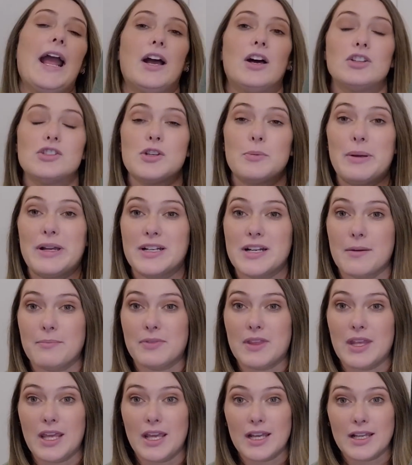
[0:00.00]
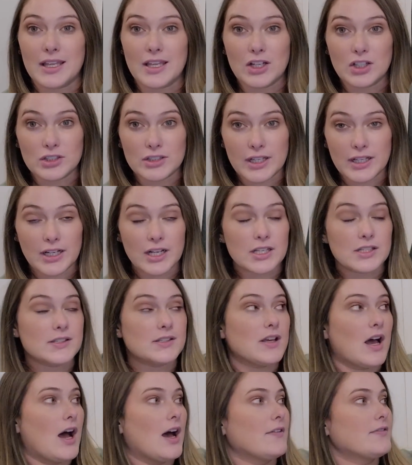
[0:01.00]
I also picked up the Gildan
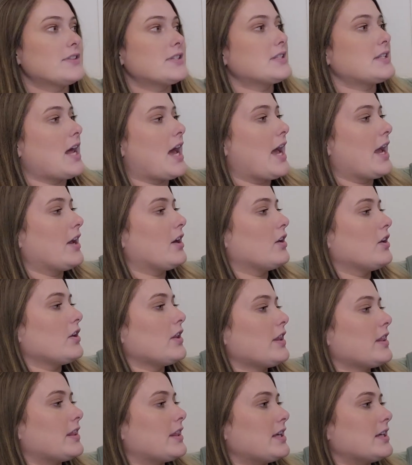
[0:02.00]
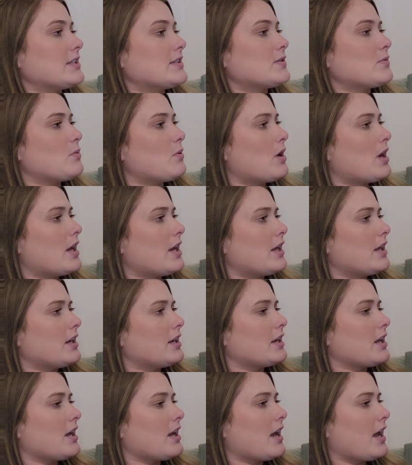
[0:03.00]
Soft Style. This
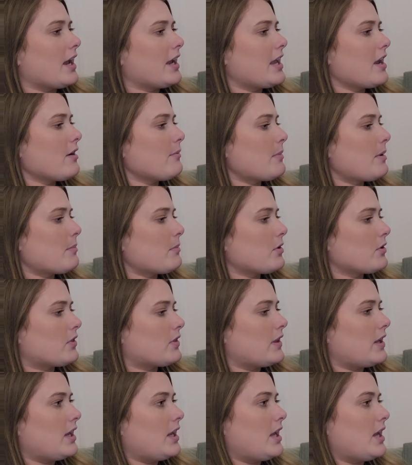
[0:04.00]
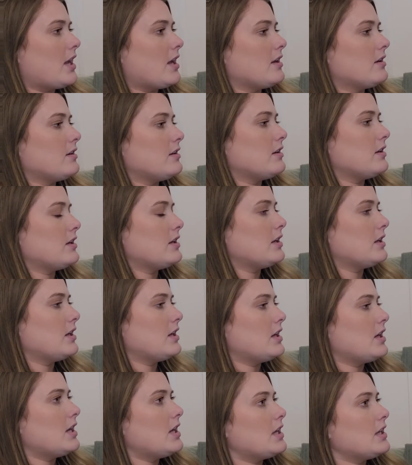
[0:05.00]
one, I can't remember the
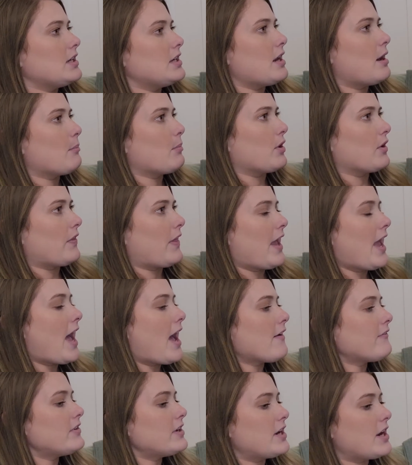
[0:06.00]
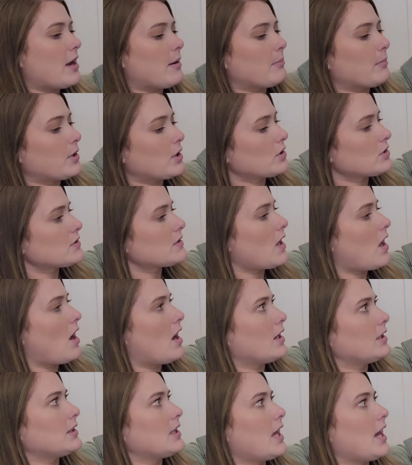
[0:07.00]
number. They have numbers
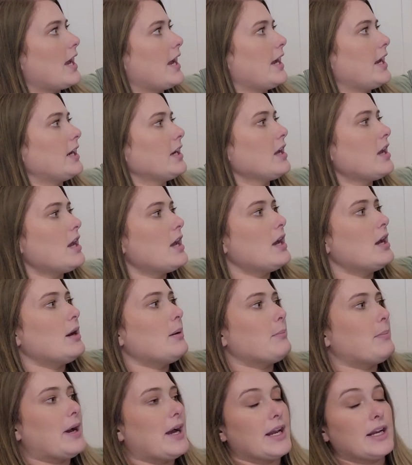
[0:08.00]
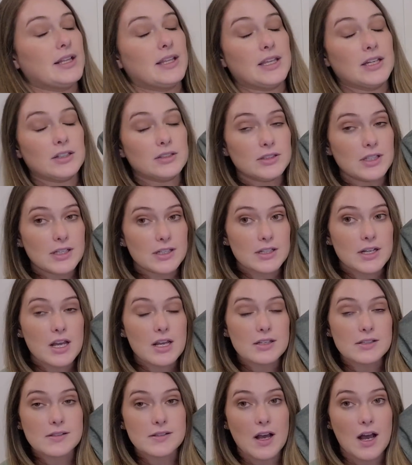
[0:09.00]
online, but
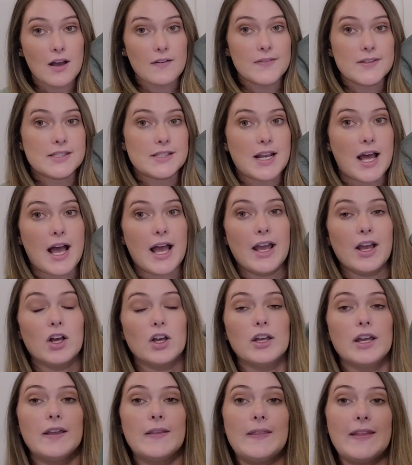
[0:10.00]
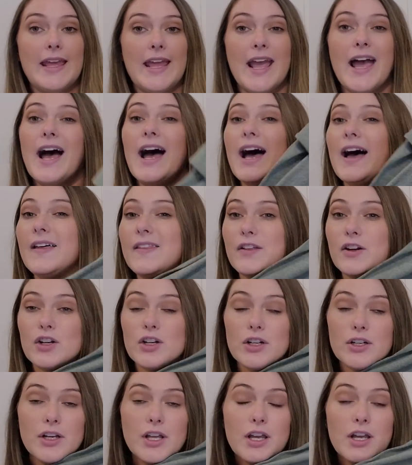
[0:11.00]
Gildan Soft Style in the
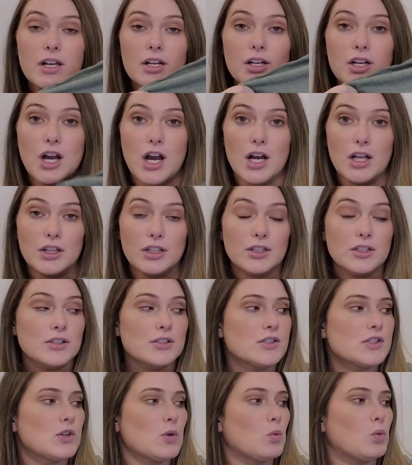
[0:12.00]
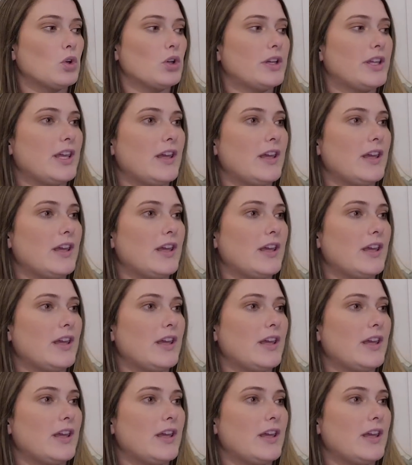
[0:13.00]
heathered colors will